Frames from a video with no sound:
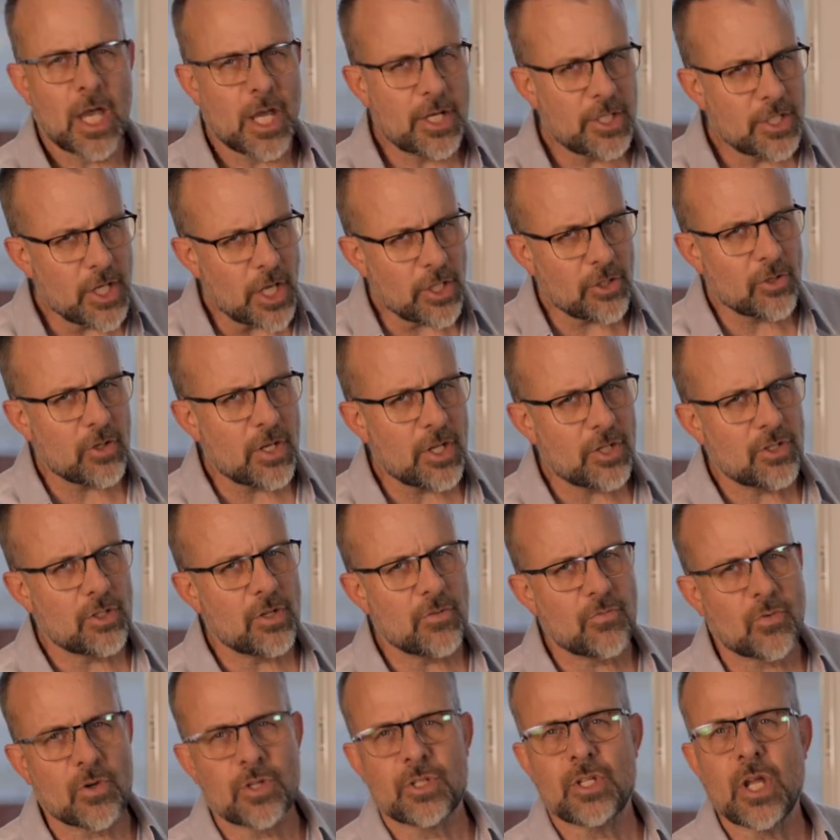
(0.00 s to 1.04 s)
Another
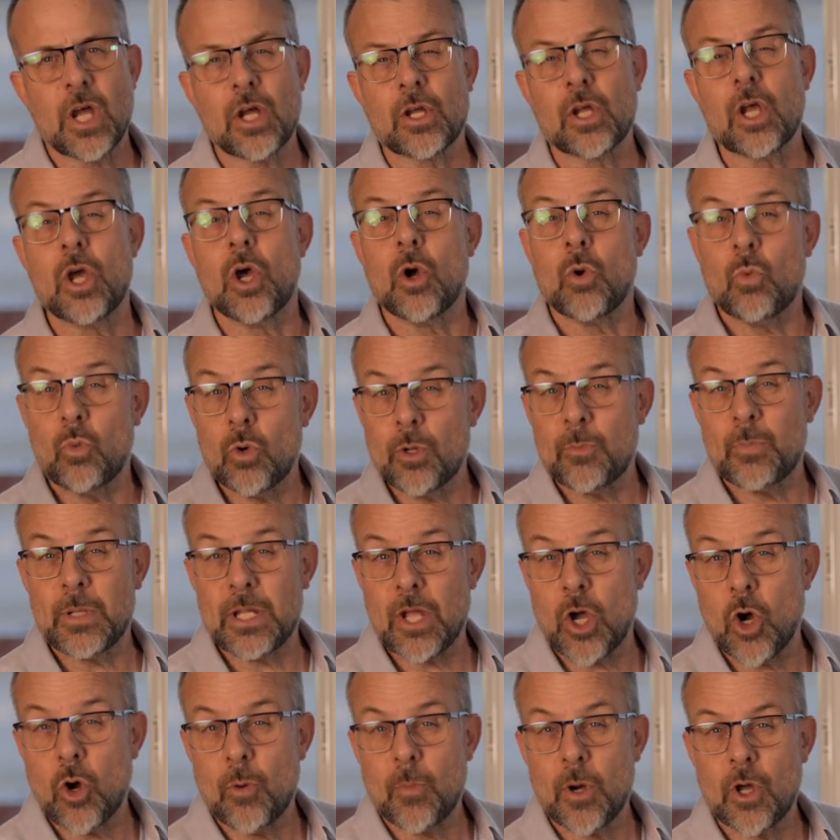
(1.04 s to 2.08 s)
issue for young would-be
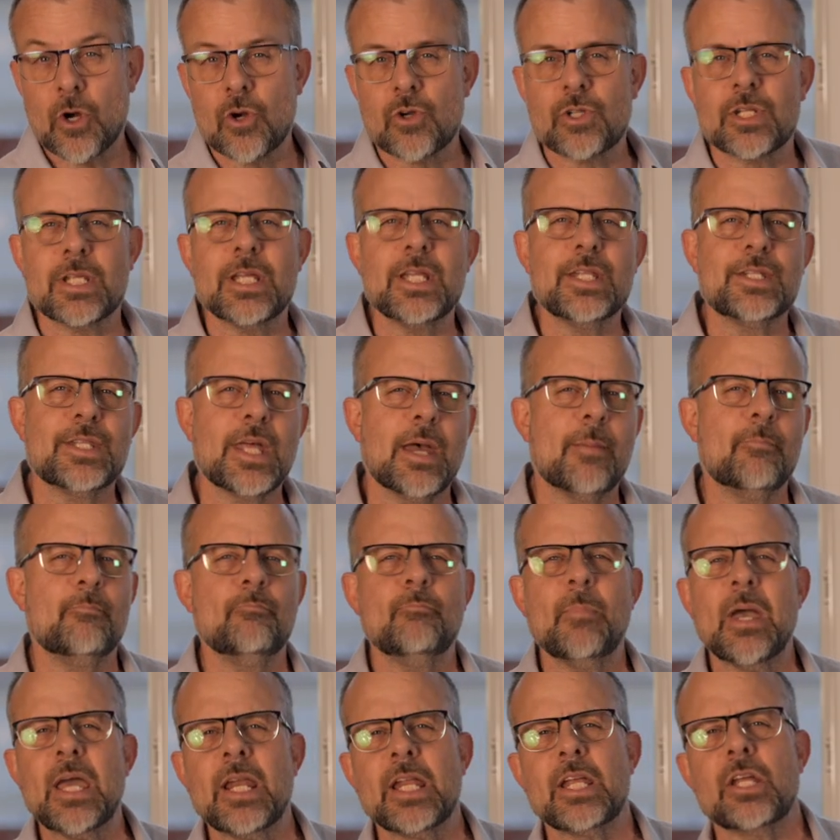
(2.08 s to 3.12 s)
homeowners is that
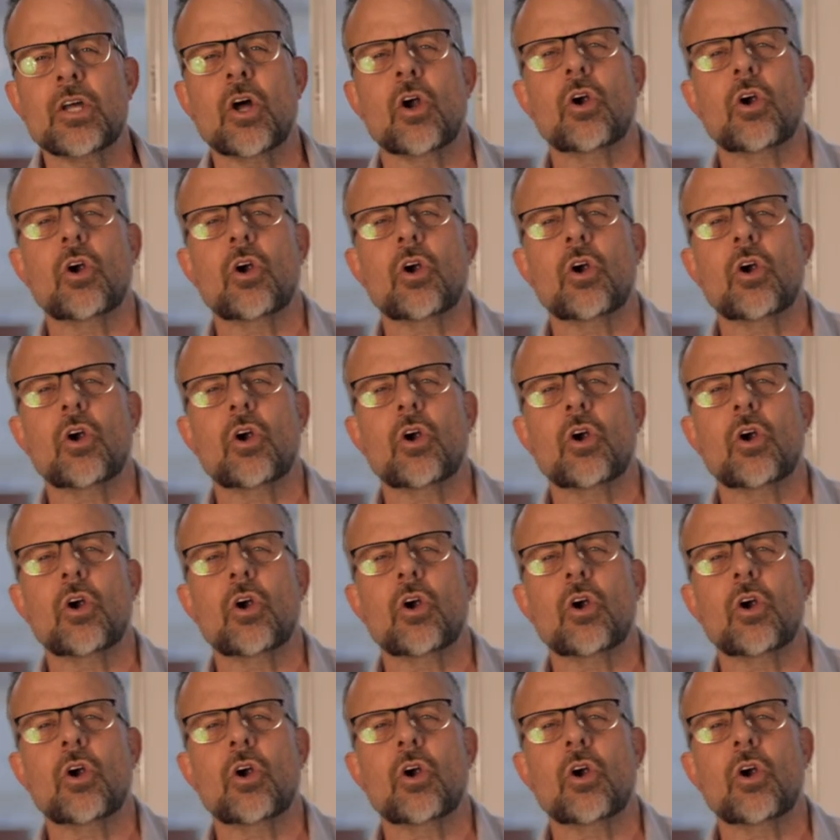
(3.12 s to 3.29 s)
many